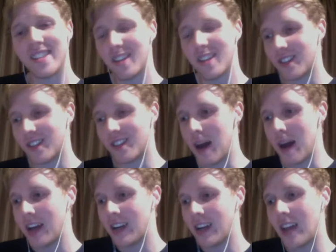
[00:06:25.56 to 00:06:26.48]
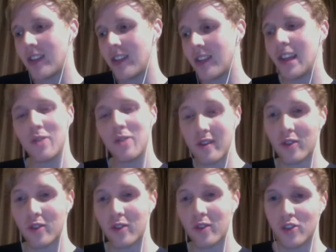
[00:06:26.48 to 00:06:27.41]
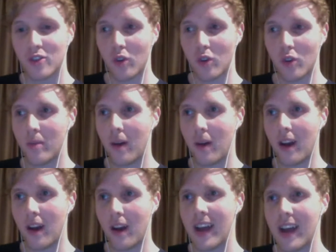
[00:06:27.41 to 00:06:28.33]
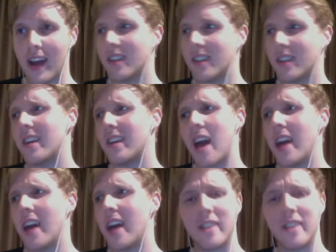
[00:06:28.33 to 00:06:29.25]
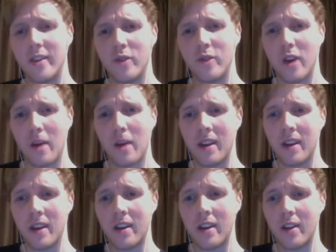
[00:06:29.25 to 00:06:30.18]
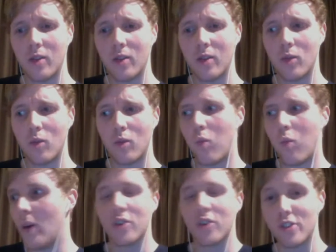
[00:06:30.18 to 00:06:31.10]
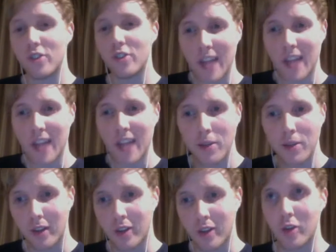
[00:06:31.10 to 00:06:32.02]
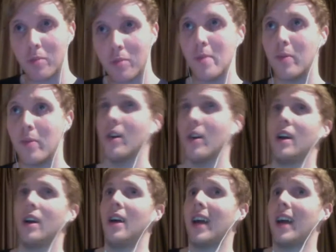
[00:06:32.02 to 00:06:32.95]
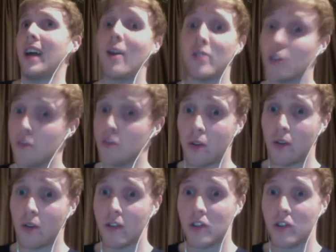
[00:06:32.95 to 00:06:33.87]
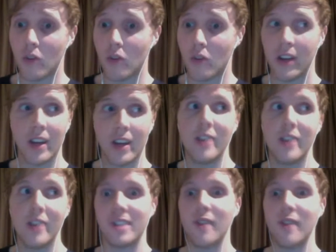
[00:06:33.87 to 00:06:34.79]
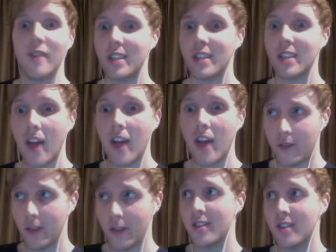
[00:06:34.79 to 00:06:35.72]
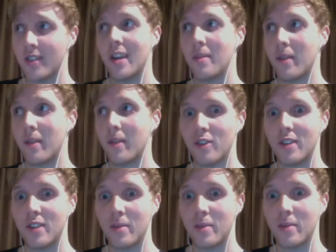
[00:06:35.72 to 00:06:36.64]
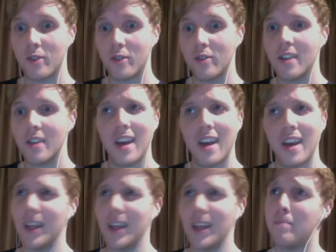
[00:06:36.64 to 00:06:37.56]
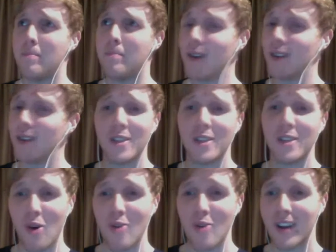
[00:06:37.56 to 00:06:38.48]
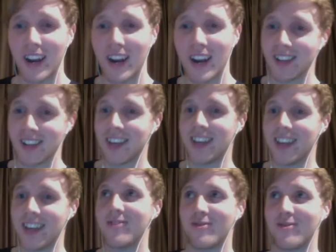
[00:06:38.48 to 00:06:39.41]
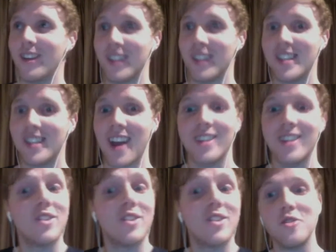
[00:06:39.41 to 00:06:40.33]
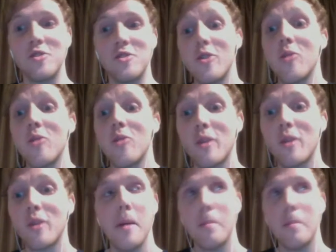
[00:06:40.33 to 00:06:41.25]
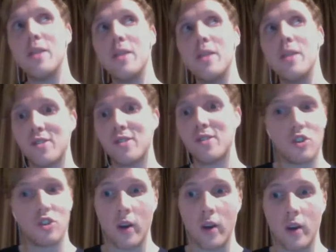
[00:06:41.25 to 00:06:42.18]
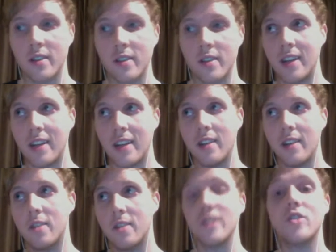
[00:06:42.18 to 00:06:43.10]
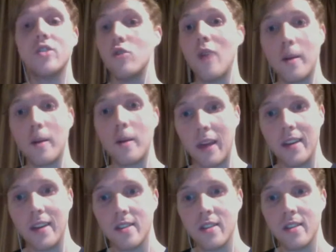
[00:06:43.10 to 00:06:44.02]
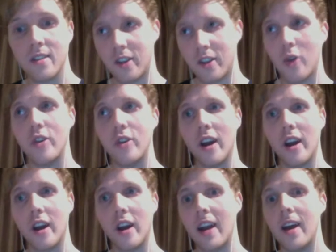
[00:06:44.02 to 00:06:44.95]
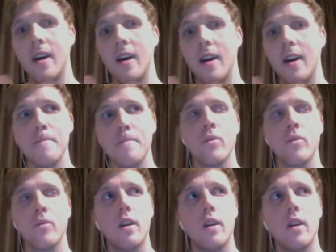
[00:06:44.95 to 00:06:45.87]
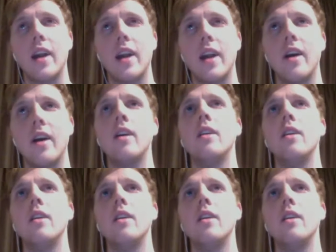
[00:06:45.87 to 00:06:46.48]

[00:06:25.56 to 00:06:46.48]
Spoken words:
not too bad. I think like when I first joined the podcast, it's like anything. If you come in when it's already so established for like a group of people, like I was super nervous joining, and you can definitely tell that if you listen to like my first episodes. I like barely spoke, and I was like really scared because you don't want to be the person that joins and speaks too out of place. You know, you got to kind of